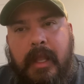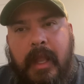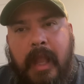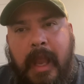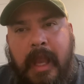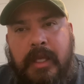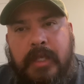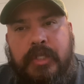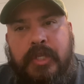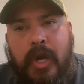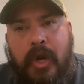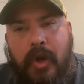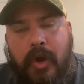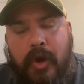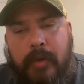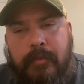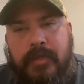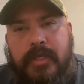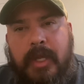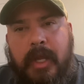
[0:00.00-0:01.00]
in
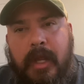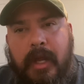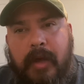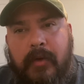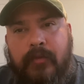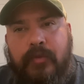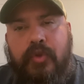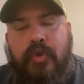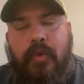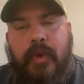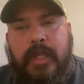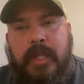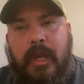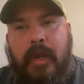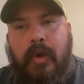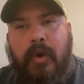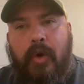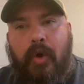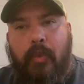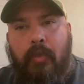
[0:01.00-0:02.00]
terms of doing their
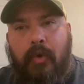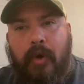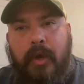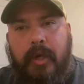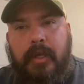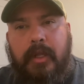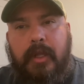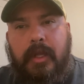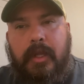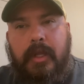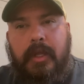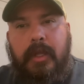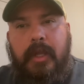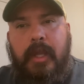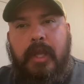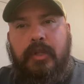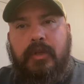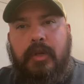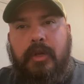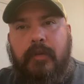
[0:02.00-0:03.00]
homework
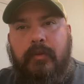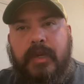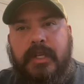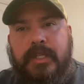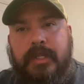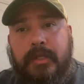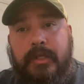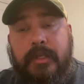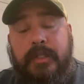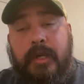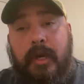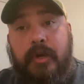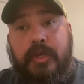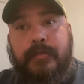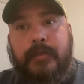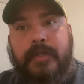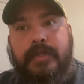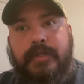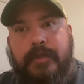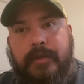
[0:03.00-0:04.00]
and doing the research is Earl
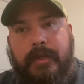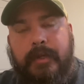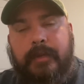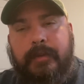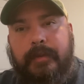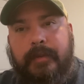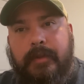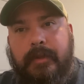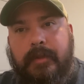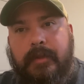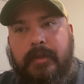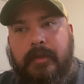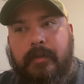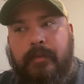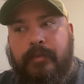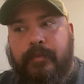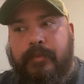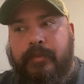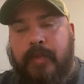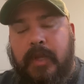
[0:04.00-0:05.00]
Smith Jr.,
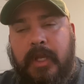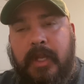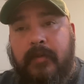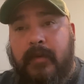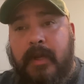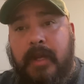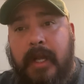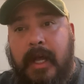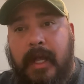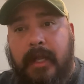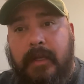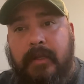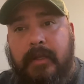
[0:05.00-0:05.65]
believe it or not.